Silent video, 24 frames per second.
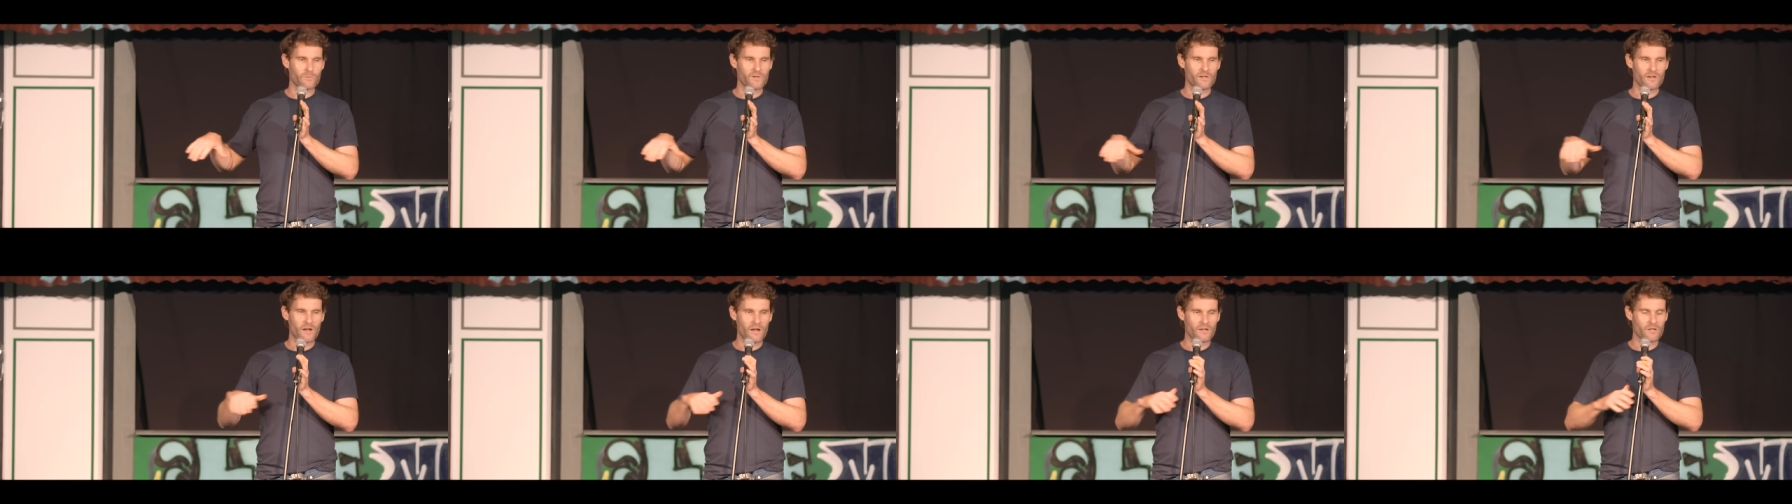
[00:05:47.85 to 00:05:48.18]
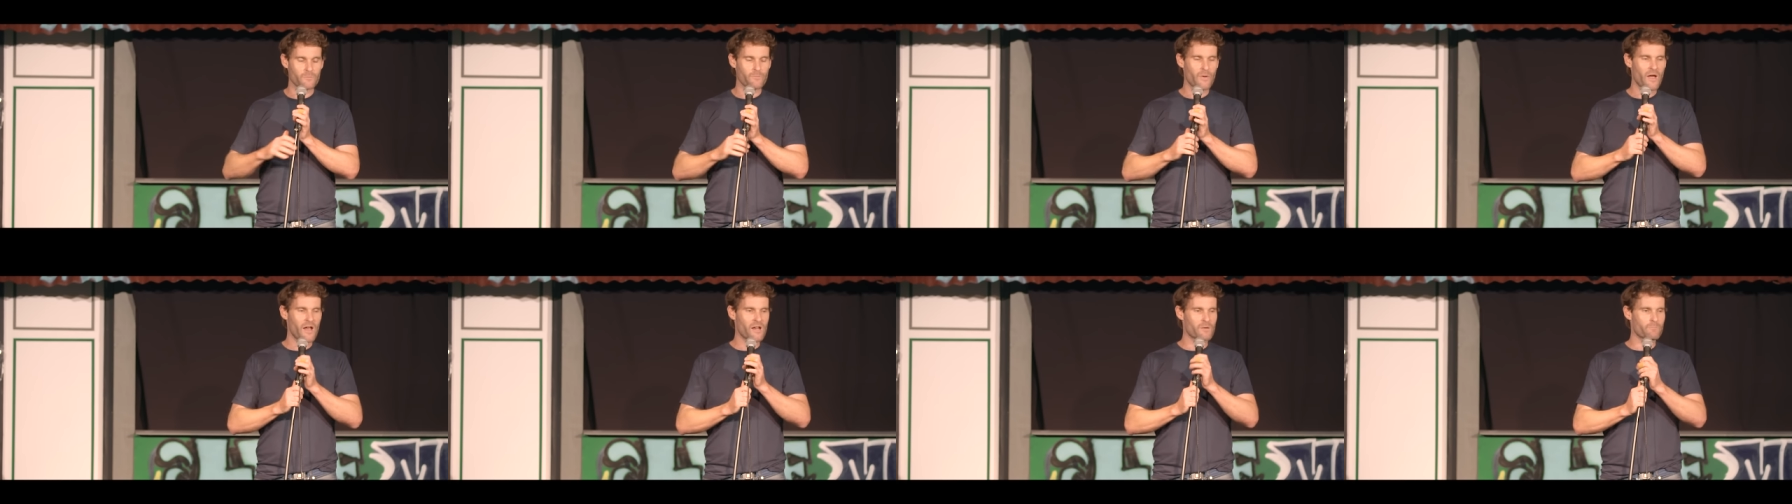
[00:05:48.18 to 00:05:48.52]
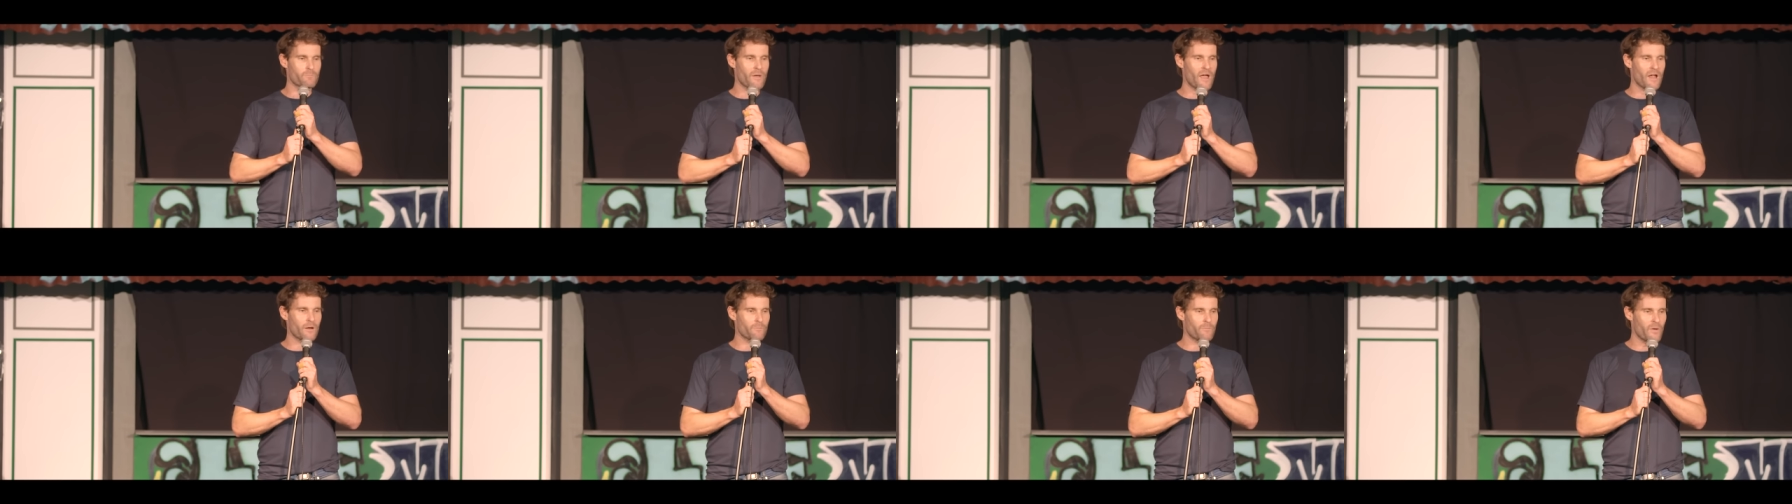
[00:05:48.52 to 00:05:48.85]
be an underpaid
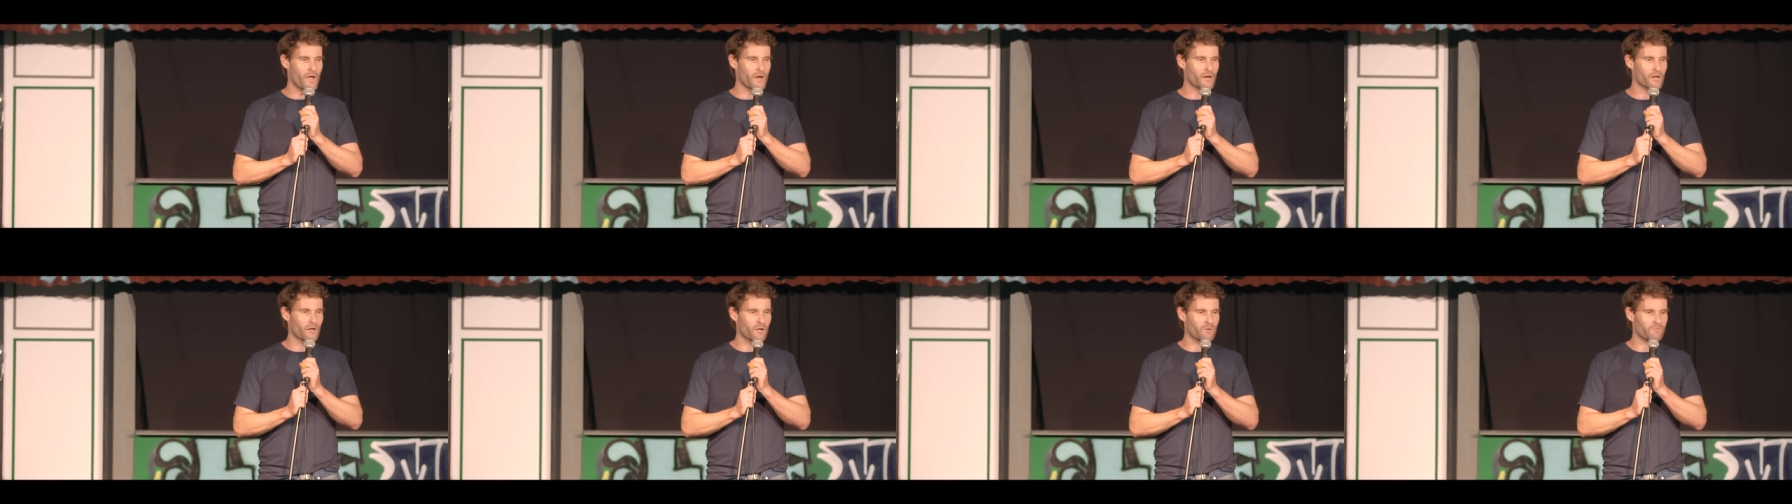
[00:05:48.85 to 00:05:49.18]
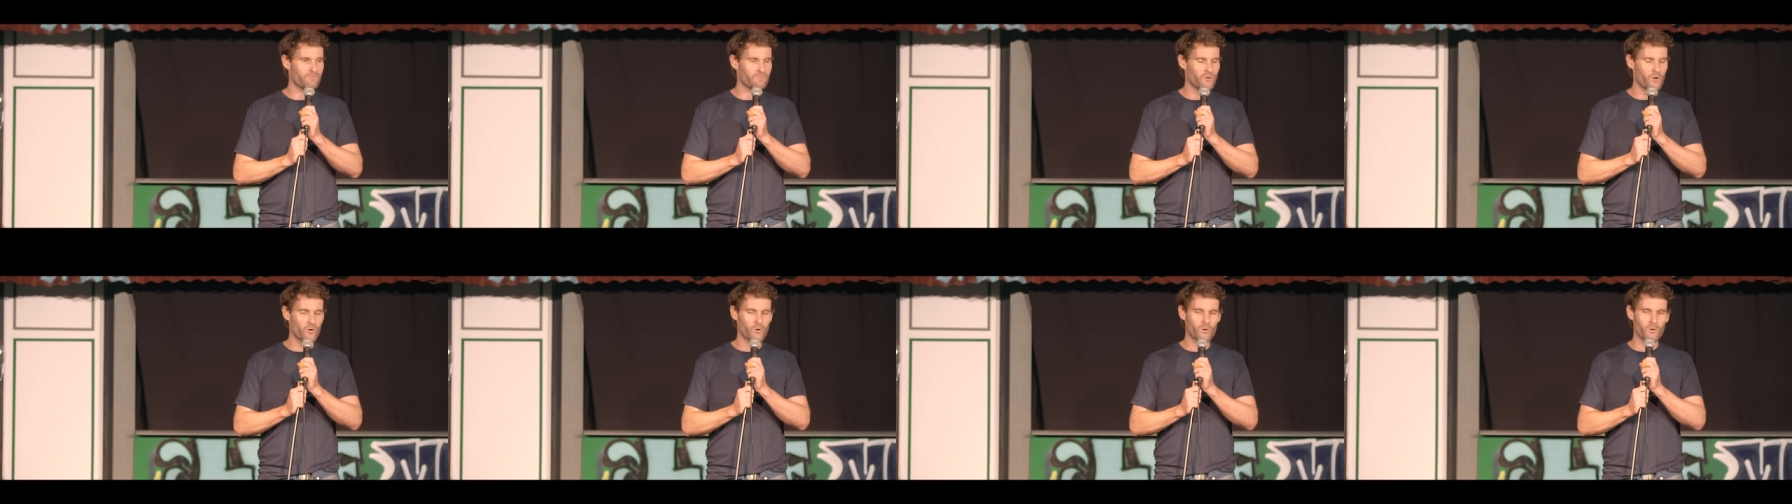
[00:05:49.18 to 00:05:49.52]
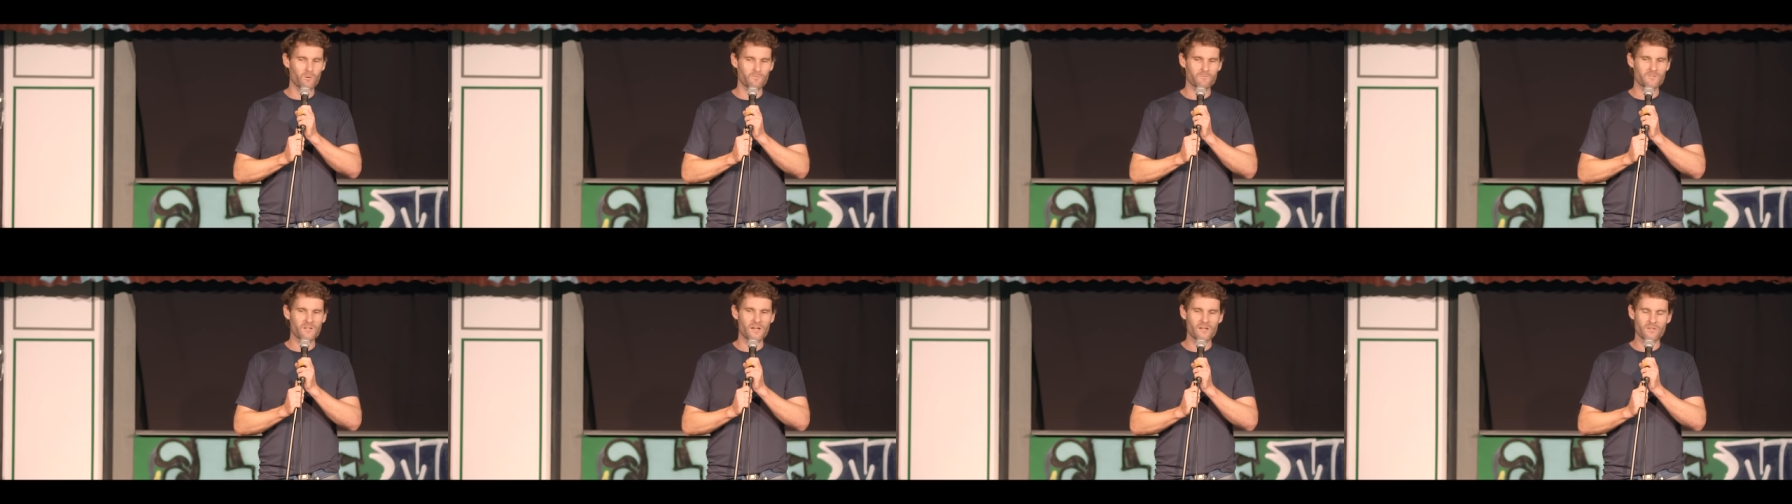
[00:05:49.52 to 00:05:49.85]
backpacker flogging
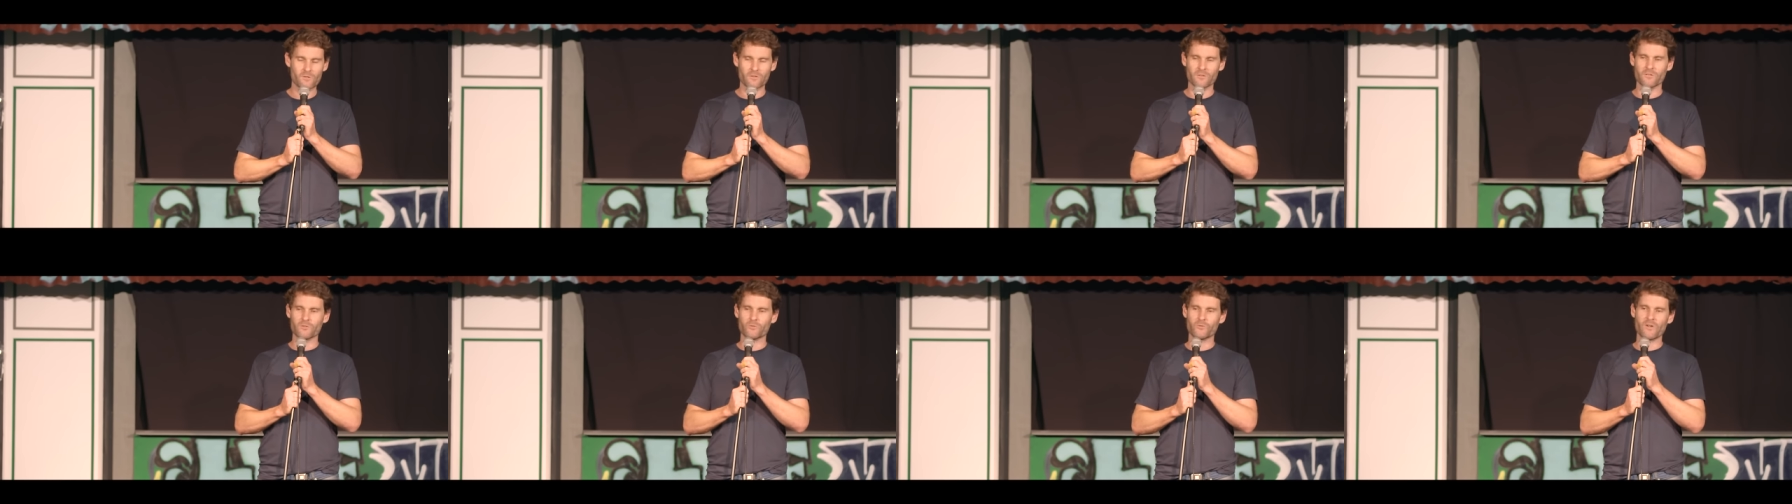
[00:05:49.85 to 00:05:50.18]
off ten dollar